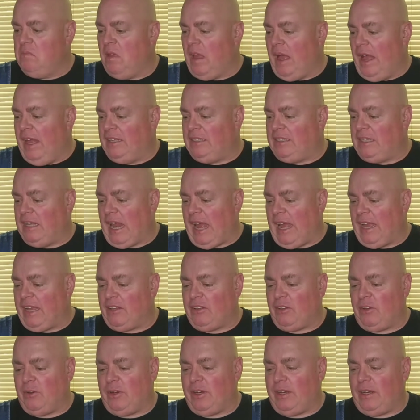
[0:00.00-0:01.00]
I said I can
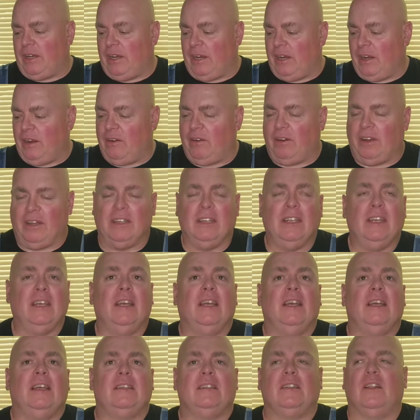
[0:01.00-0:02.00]
do it in here, and
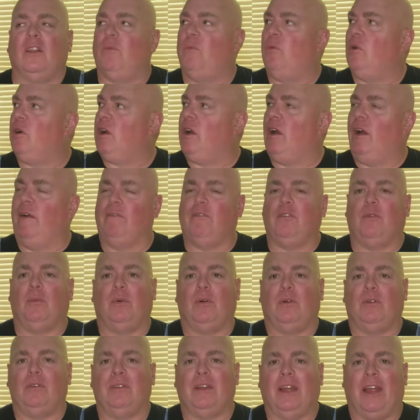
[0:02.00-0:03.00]
it's a little more
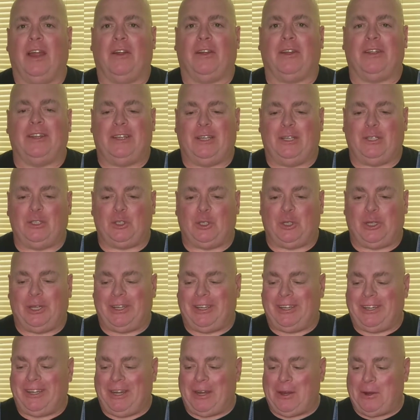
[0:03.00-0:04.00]
comfortable, air
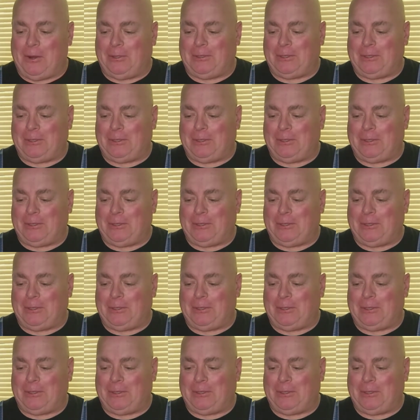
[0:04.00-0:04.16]
conditioning in here.